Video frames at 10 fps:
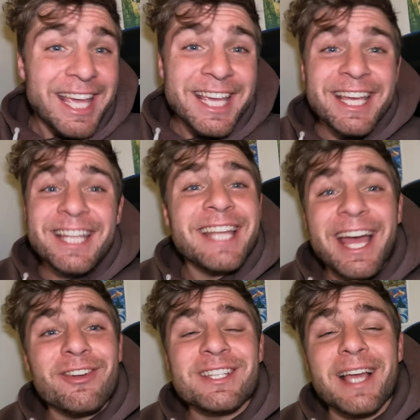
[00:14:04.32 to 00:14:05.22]
And
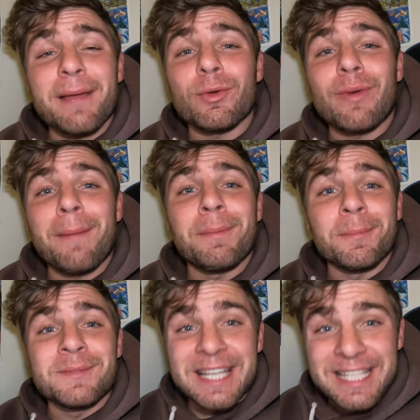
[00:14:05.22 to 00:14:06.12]
now it's time to wrap
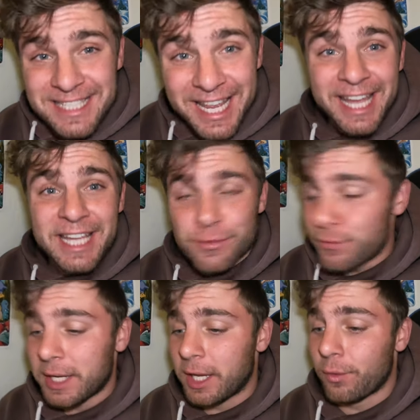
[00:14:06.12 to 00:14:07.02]
up today's
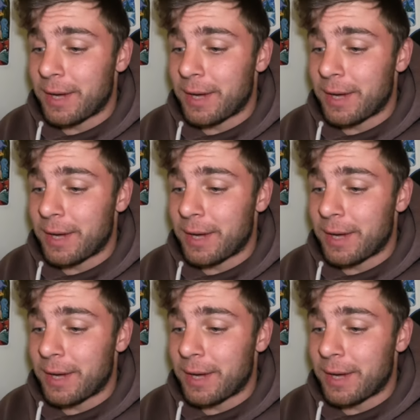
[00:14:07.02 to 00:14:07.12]
video.